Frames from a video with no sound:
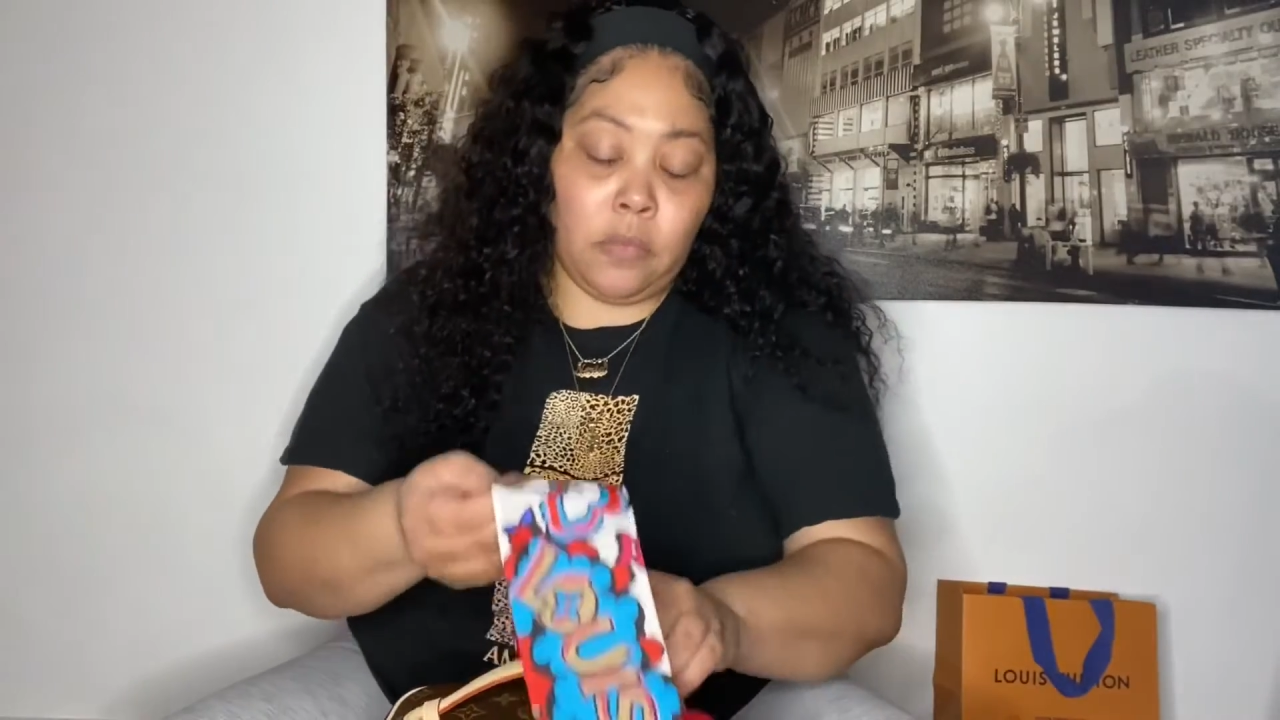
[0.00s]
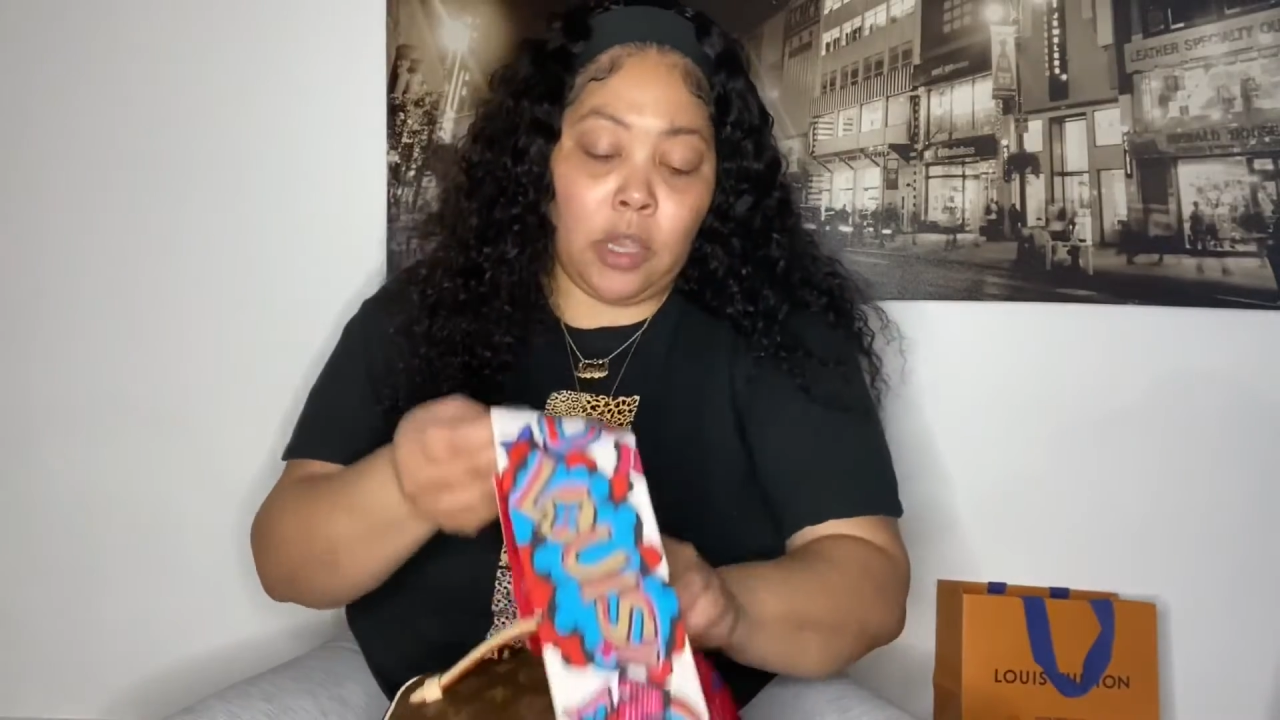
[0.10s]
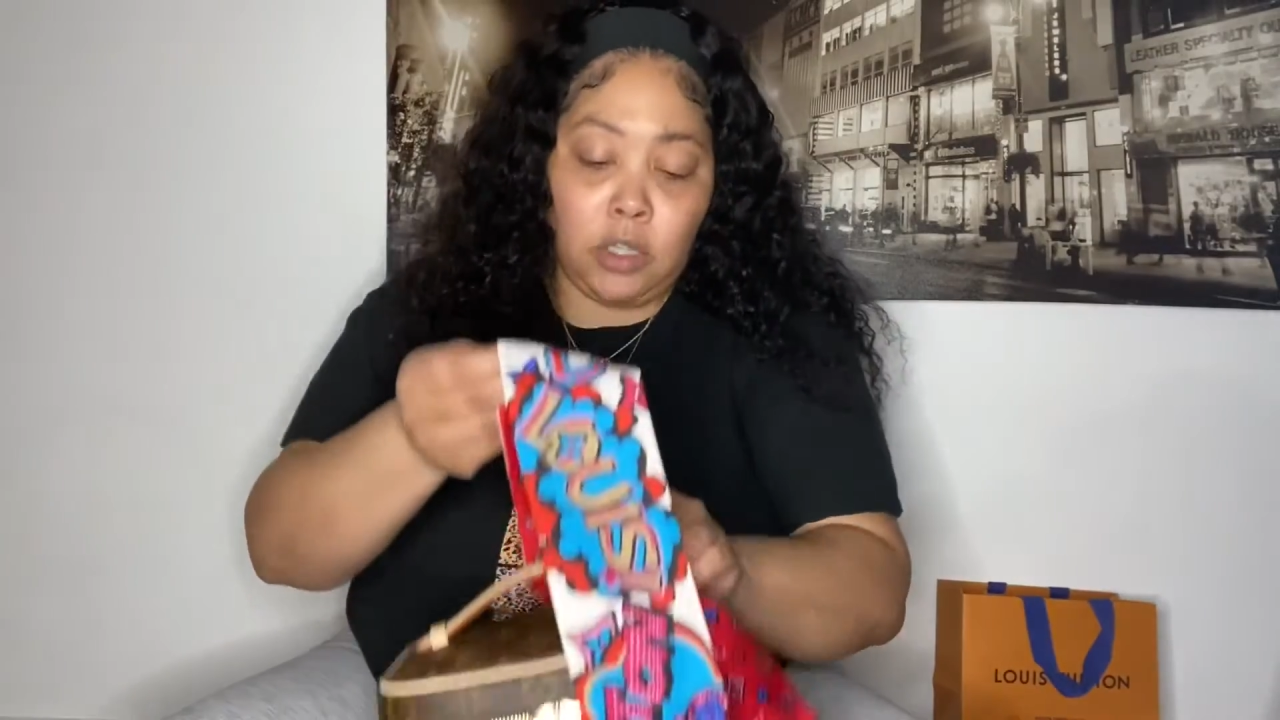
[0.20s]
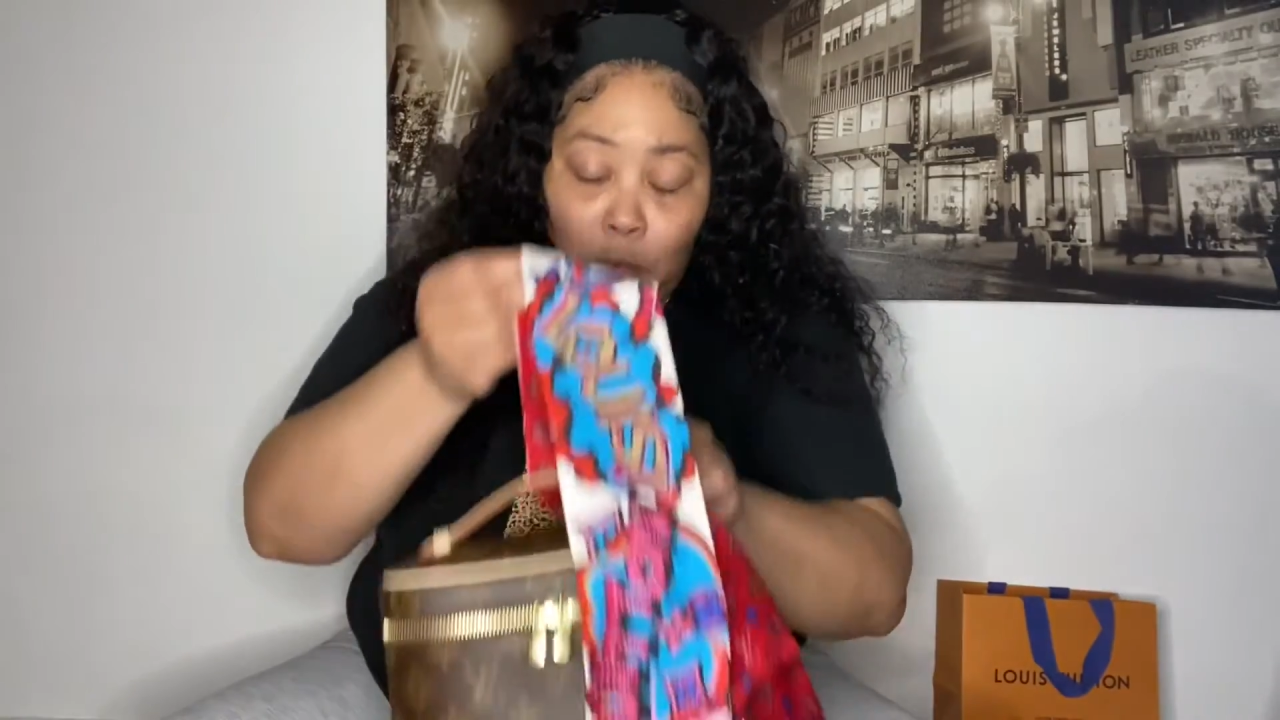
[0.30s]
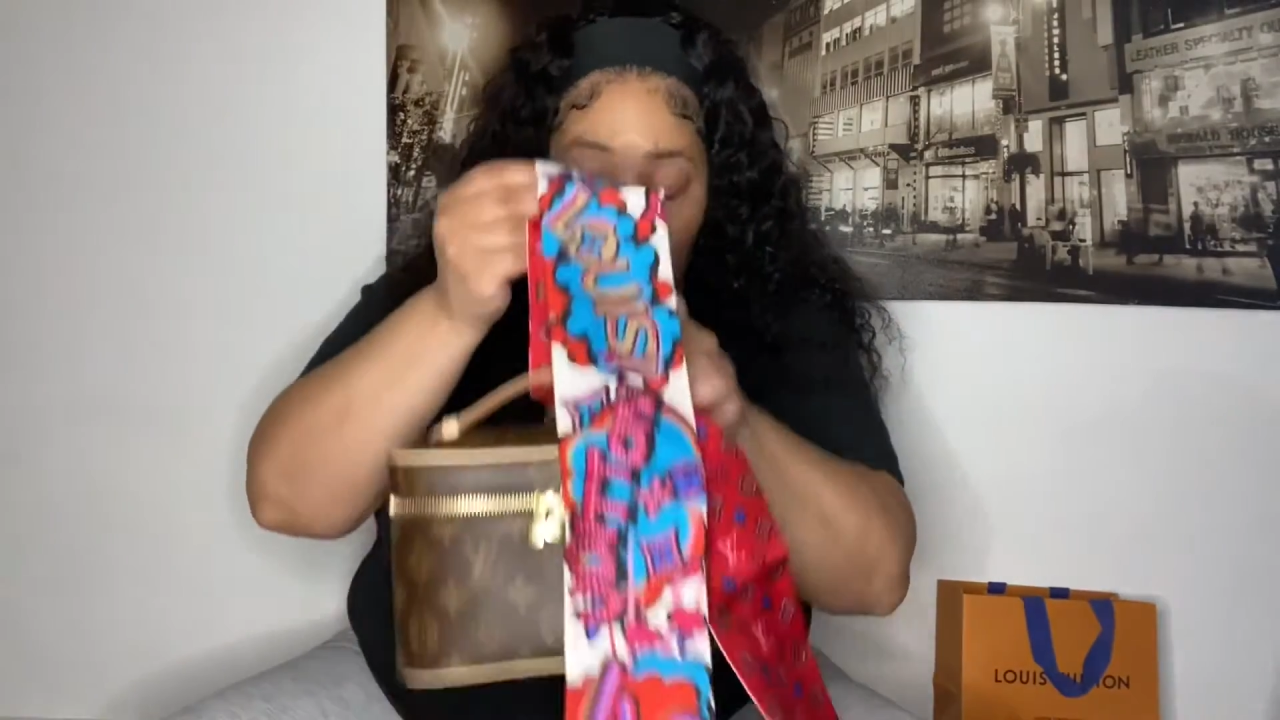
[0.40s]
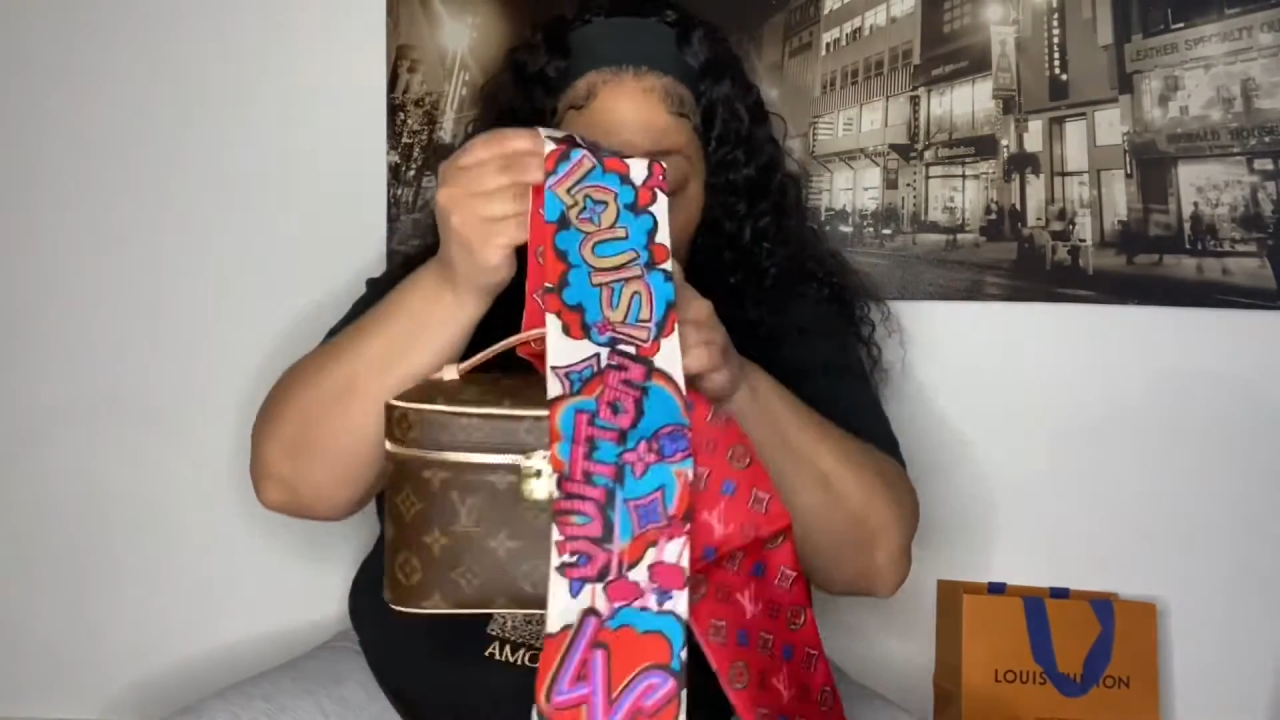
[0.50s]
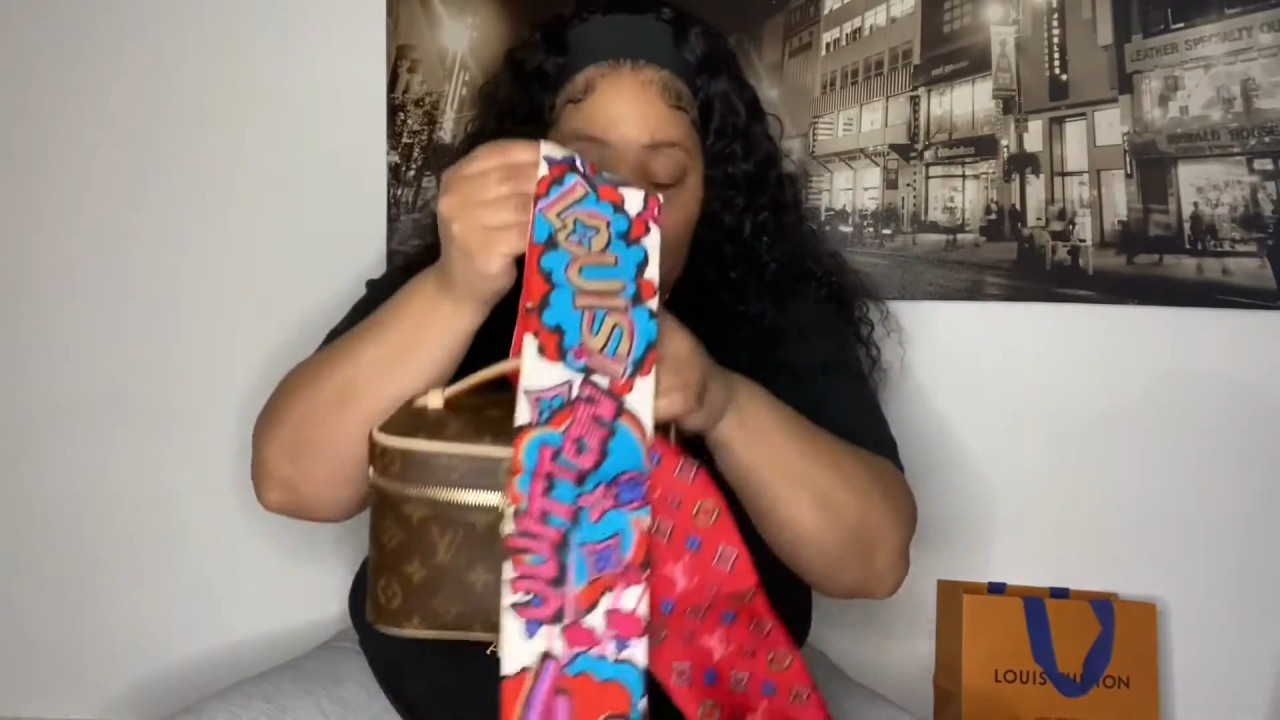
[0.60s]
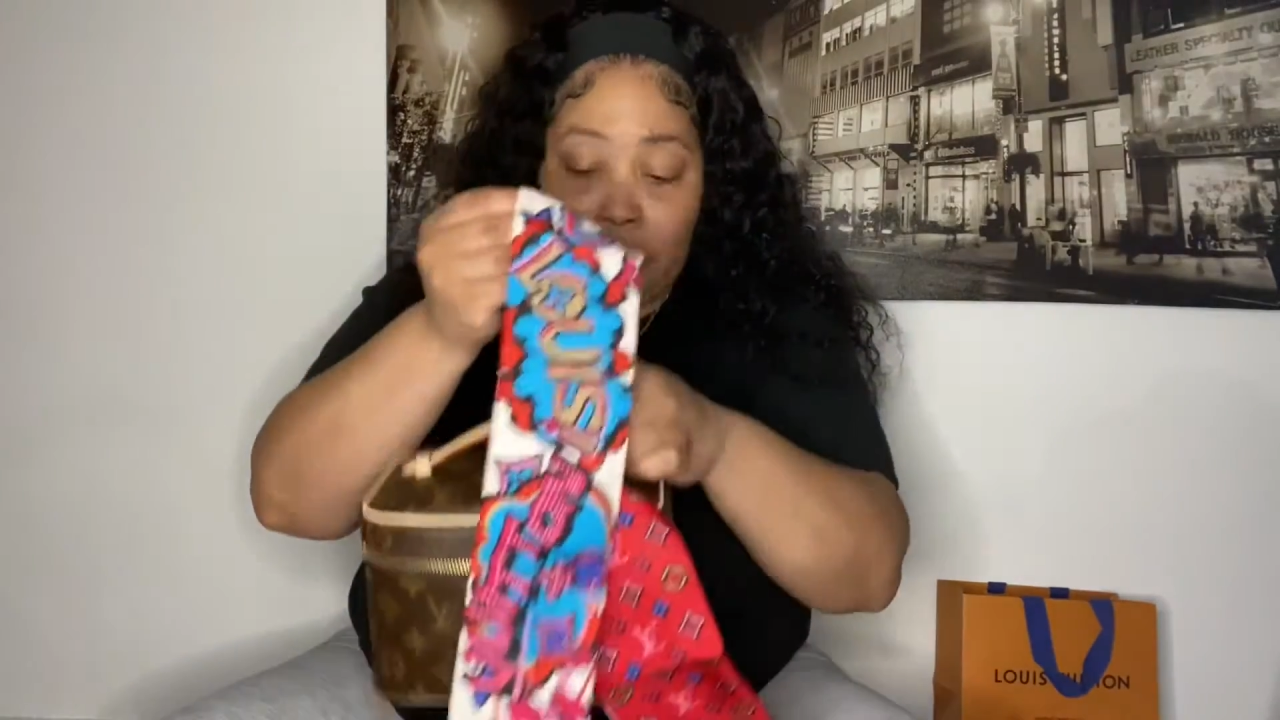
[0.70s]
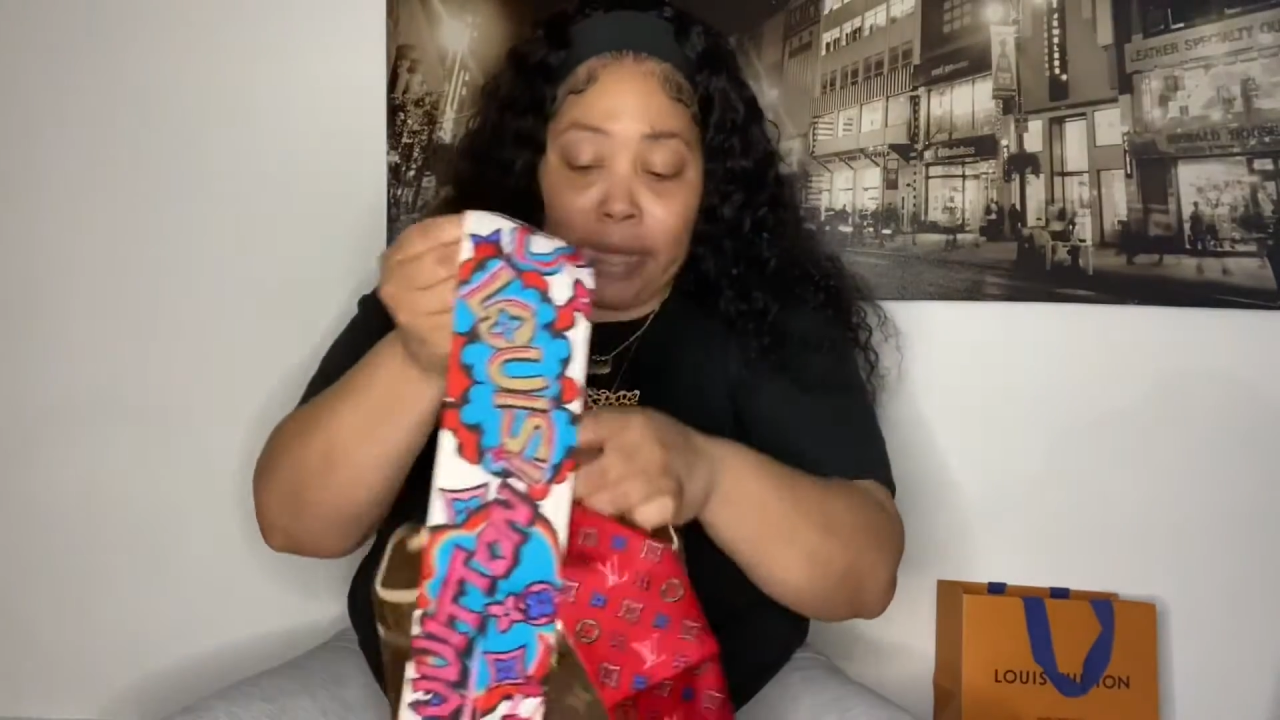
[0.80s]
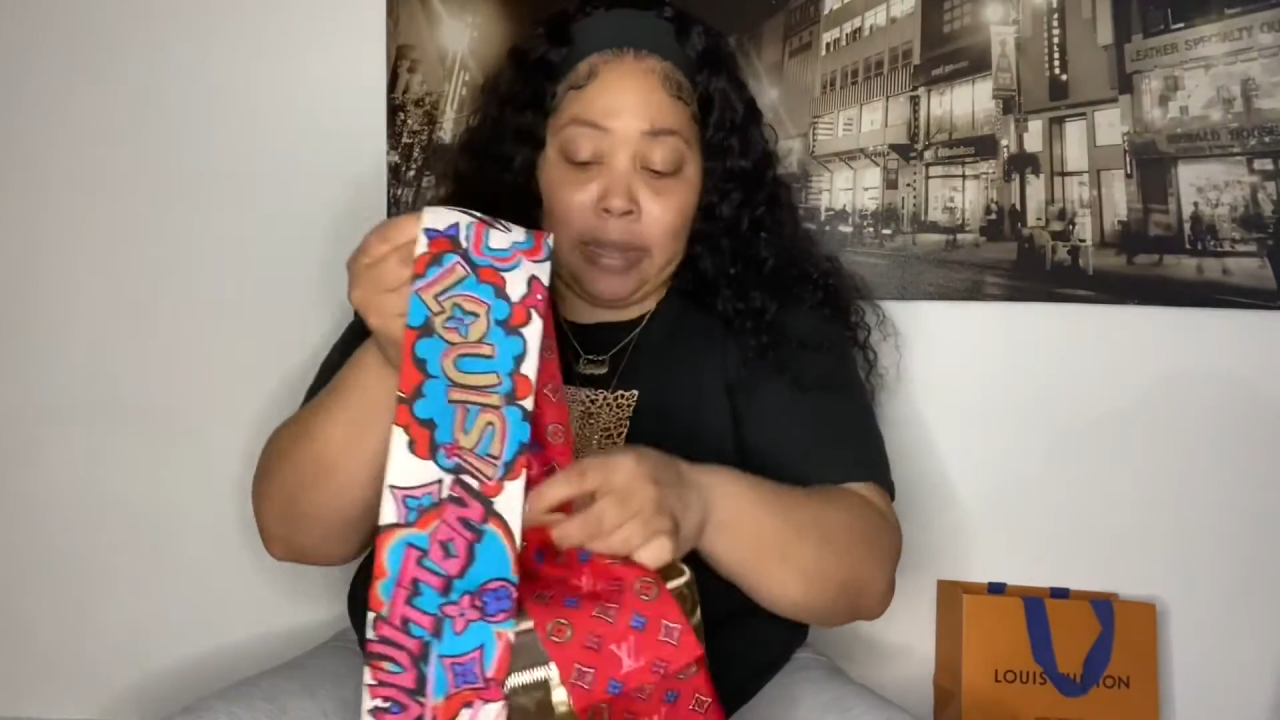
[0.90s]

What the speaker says: one like